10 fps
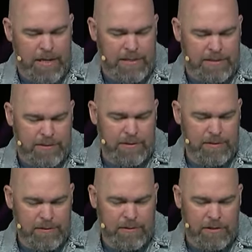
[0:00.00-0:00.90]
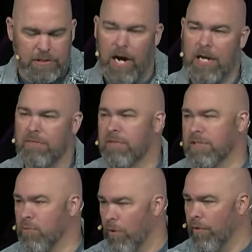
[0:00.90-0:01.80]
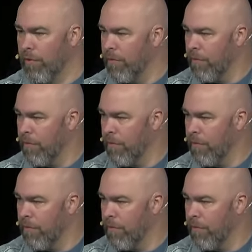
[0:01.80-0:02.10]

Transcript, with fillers: as the God of this world.